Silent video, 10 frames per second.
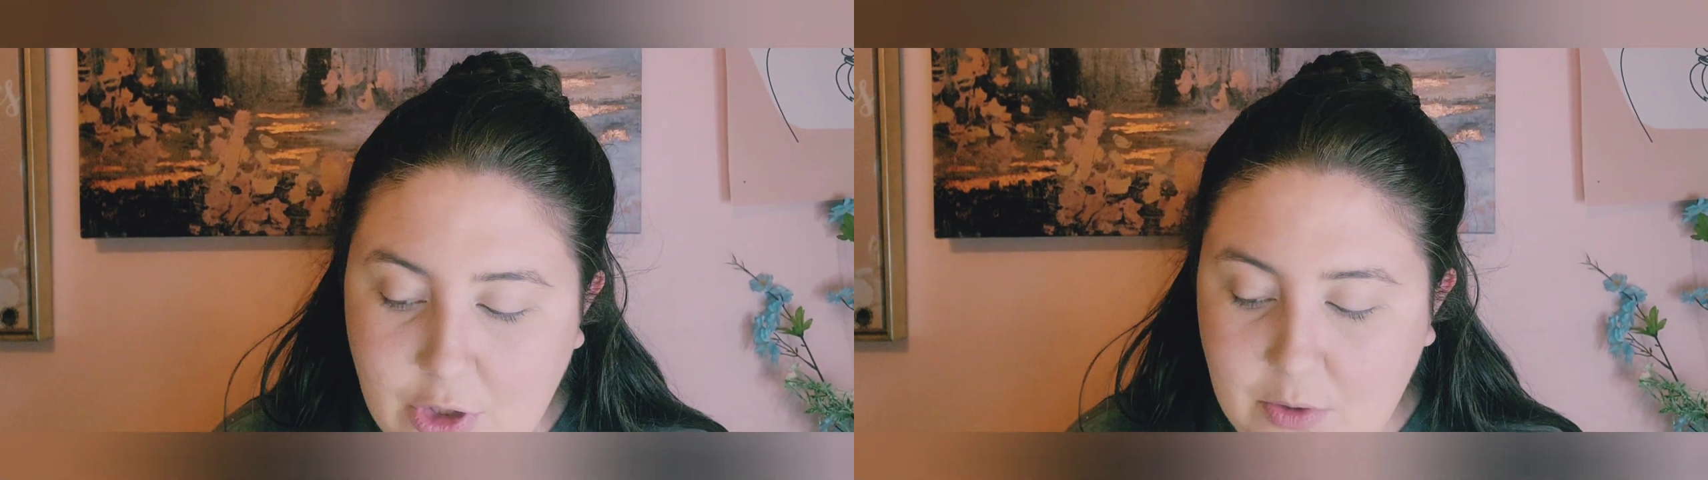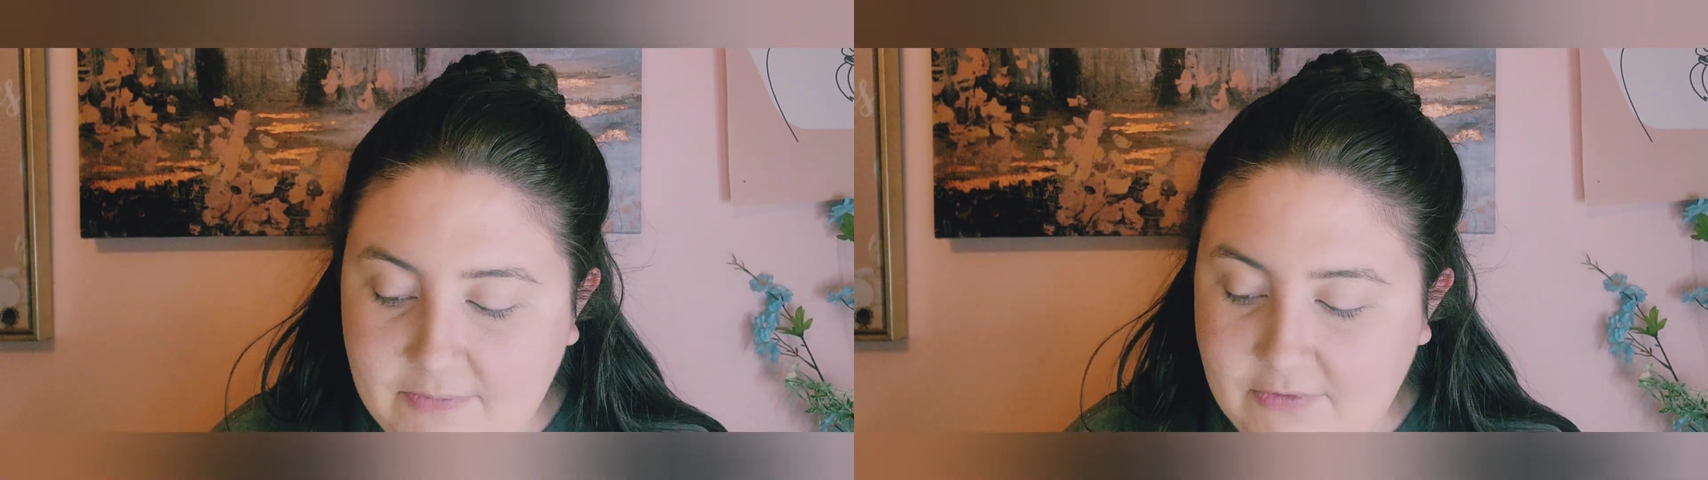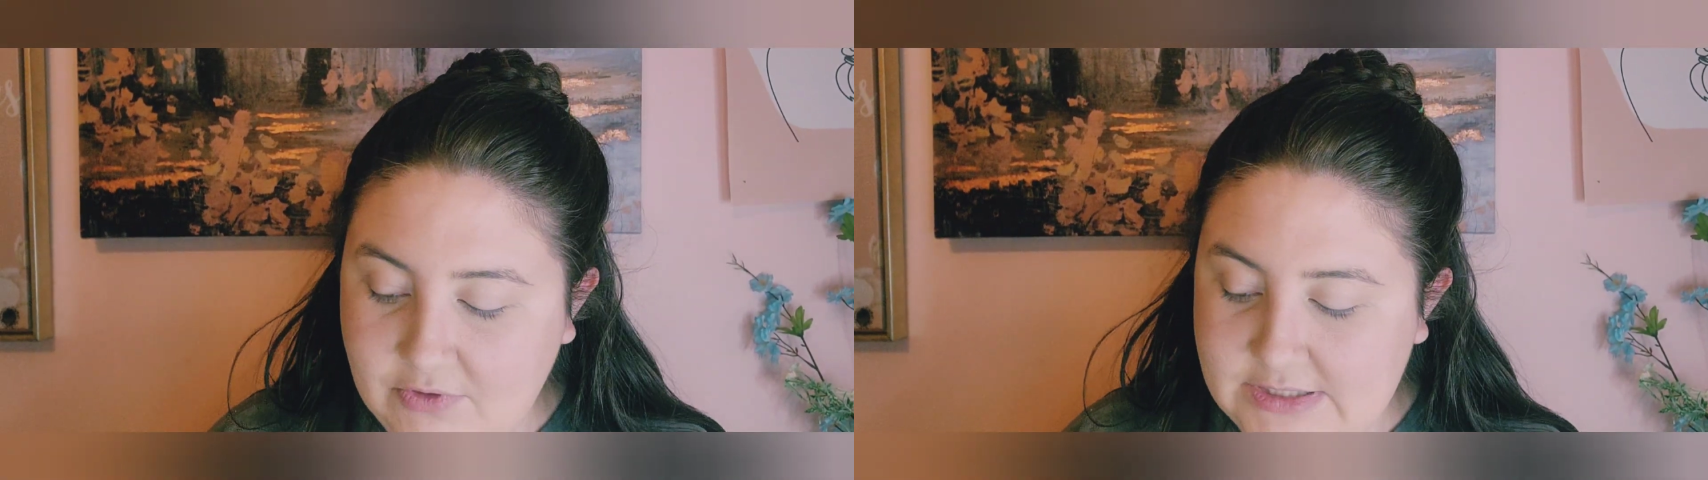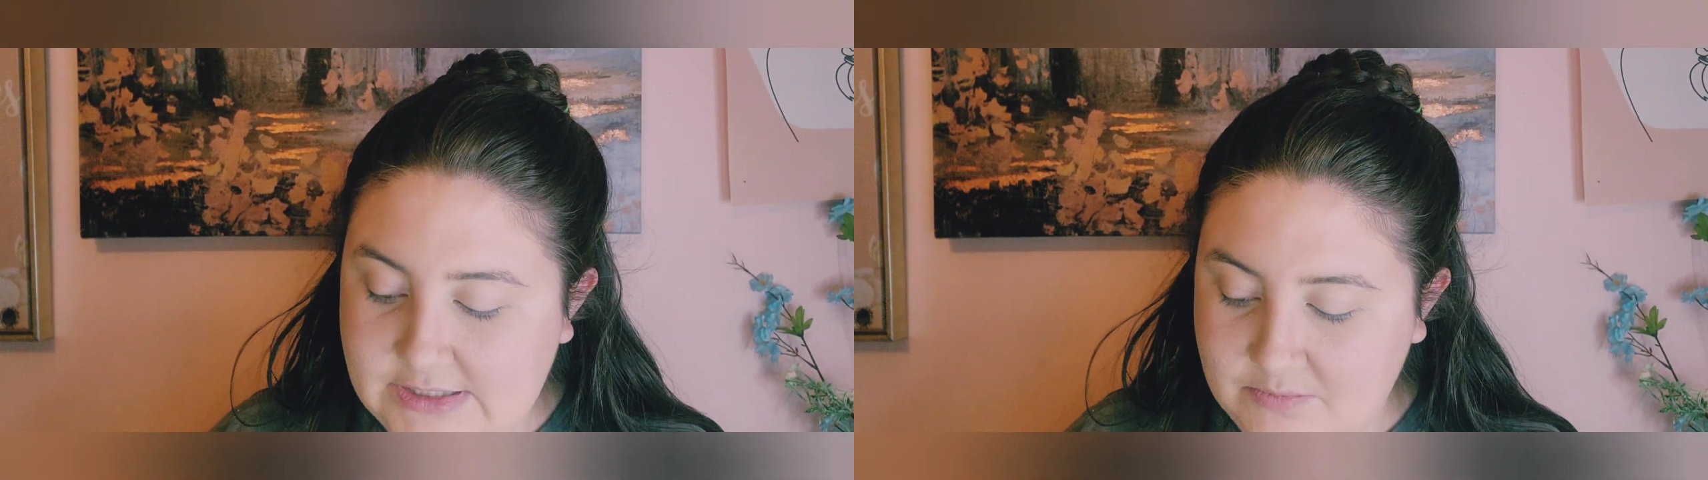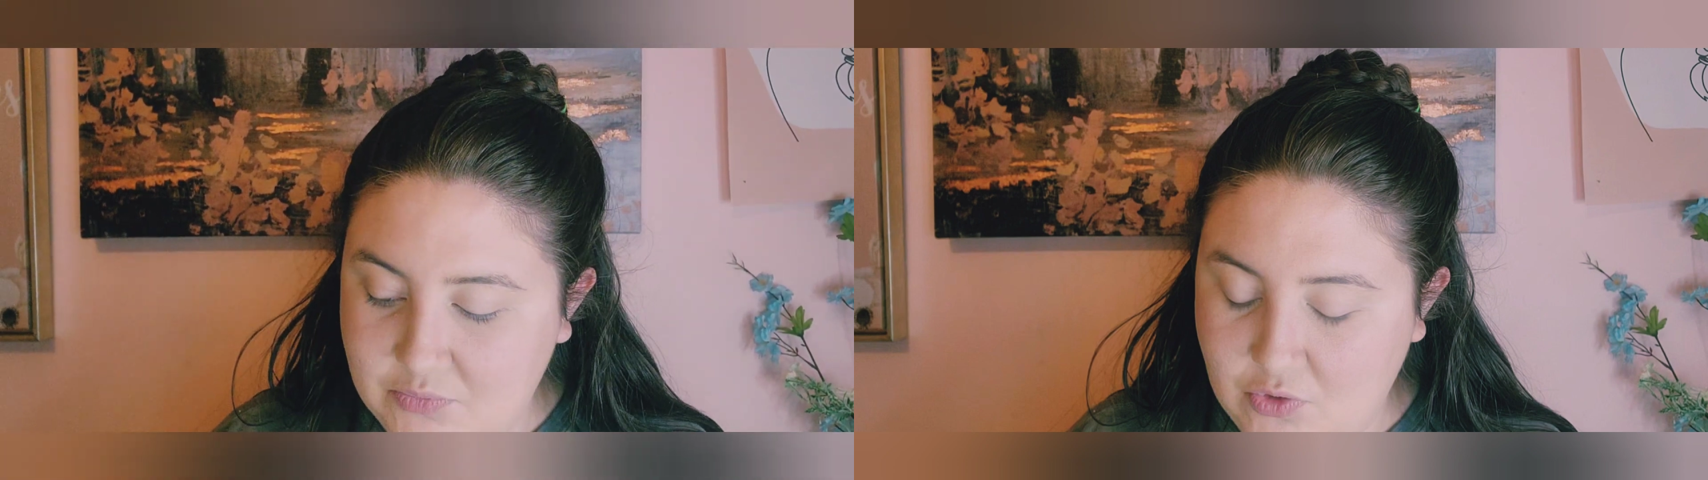go in very
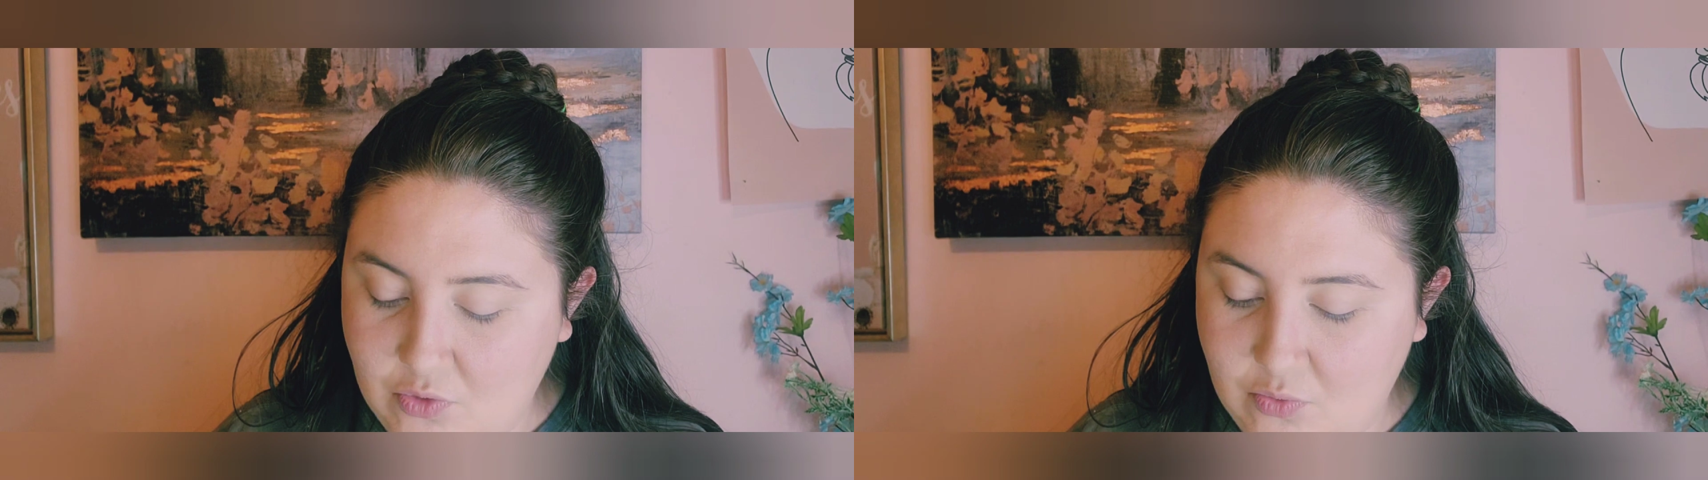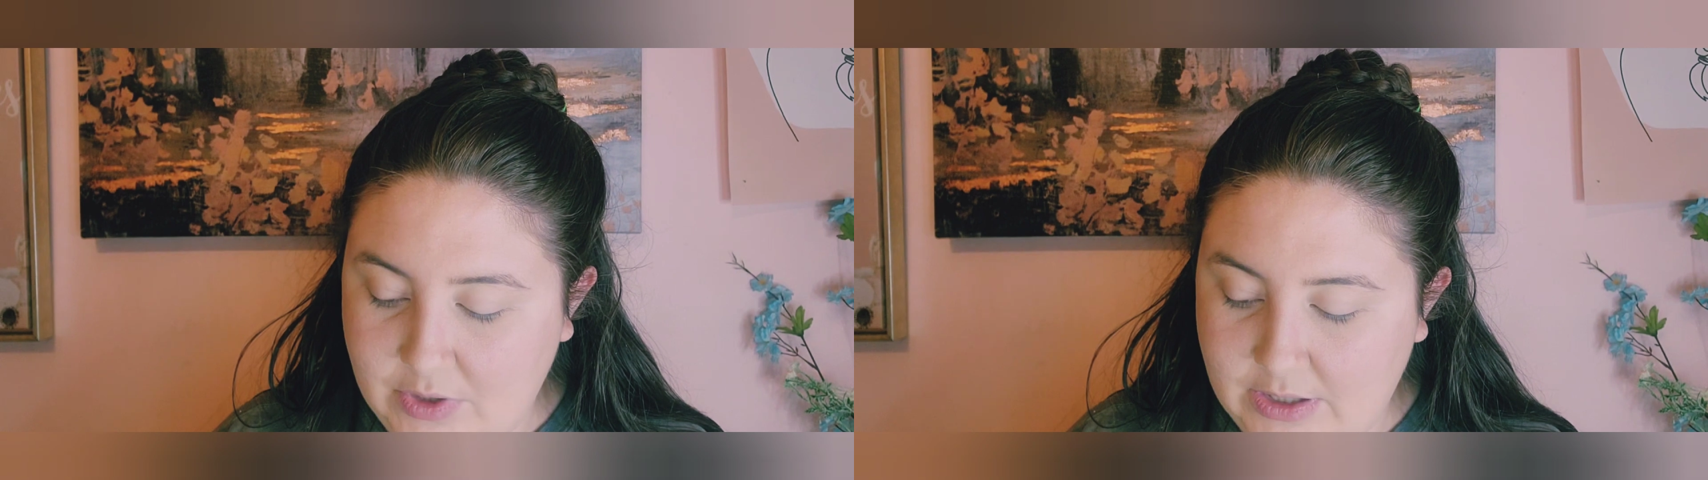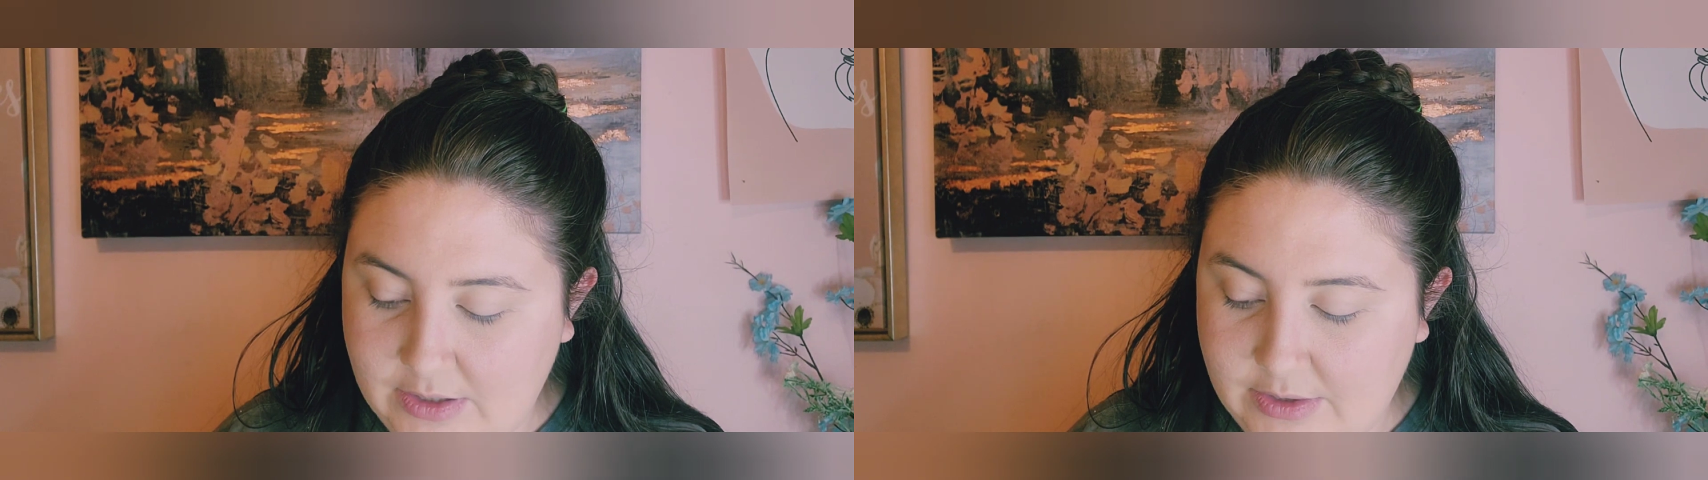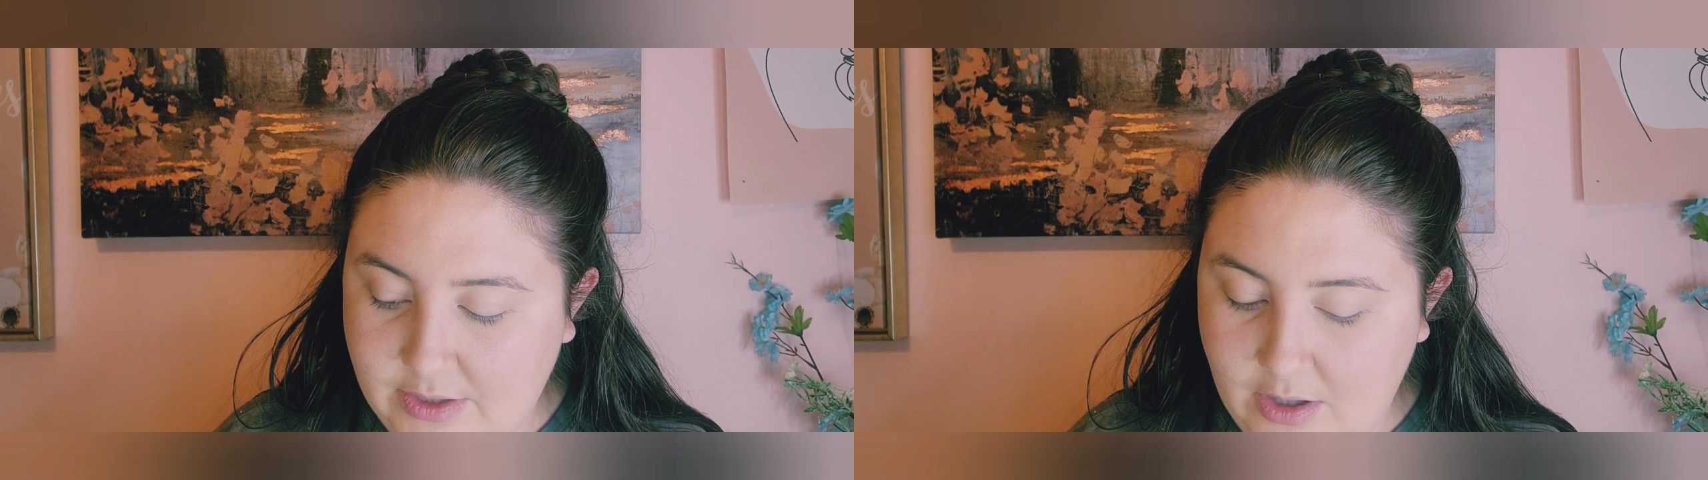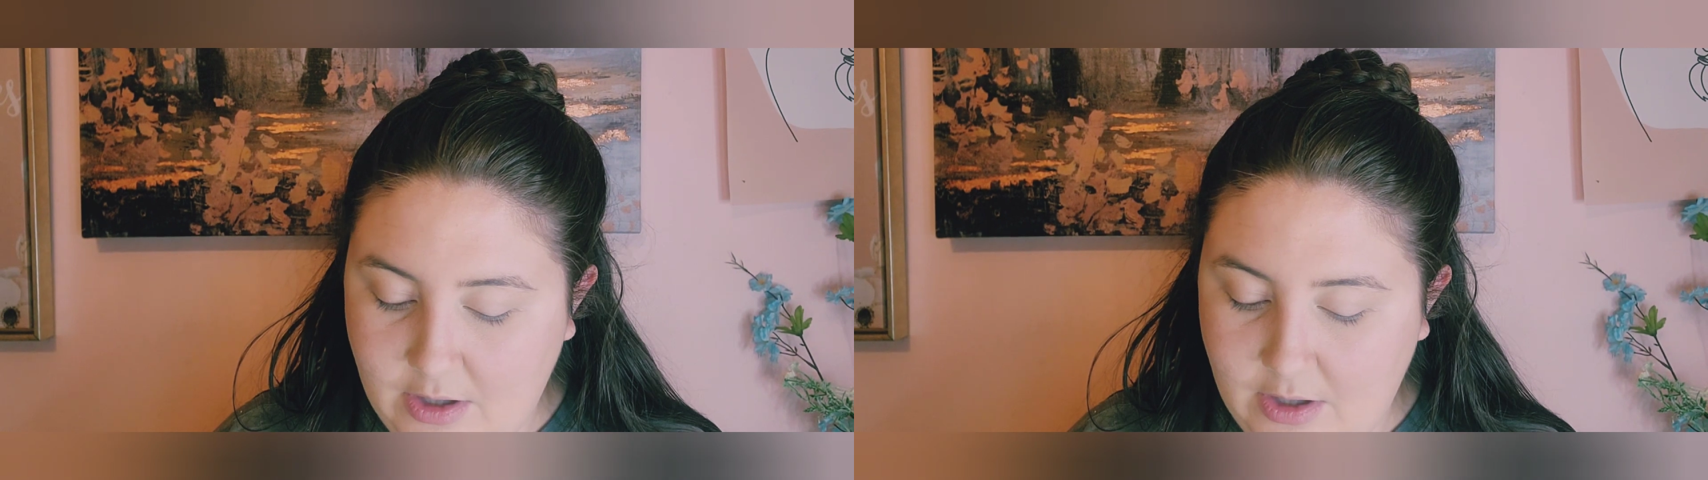simple with